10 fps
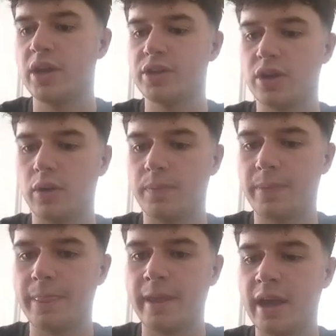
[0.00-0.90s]
So
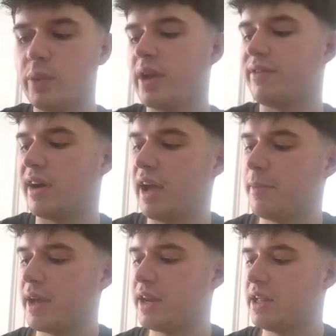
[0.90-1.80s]
we have our
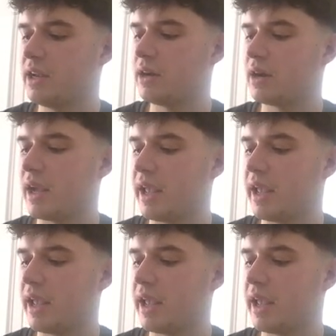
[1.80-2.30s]
iPad here,